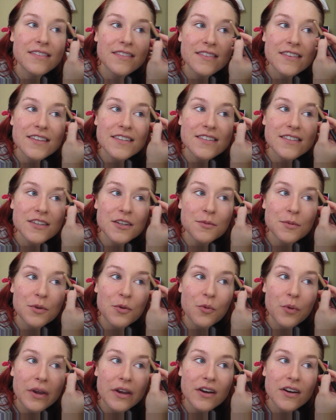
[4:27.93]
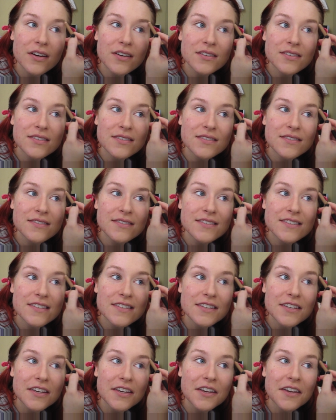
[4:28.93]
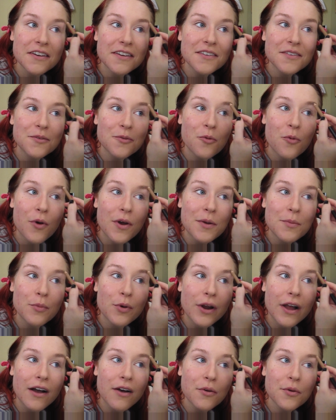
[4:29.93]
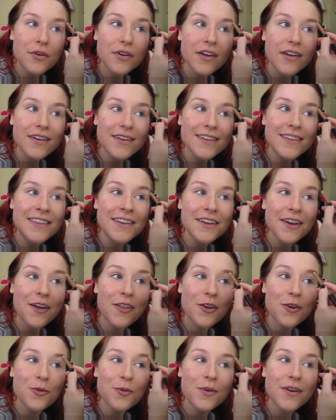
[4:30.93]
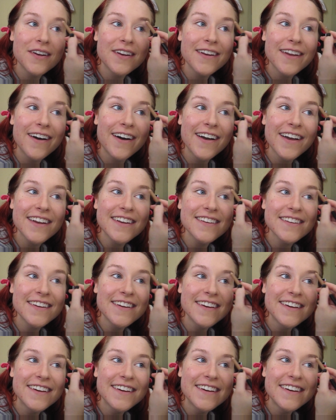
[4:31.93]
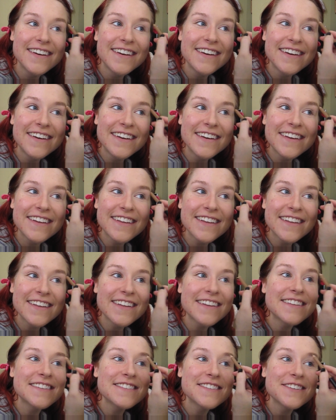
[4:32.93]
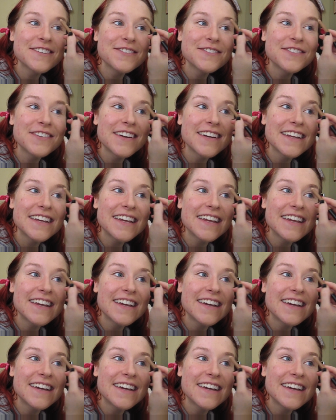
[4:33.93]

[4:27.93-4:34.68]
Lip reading: This is gonna be weird, seeing one brow done and the other one not. That's so funny.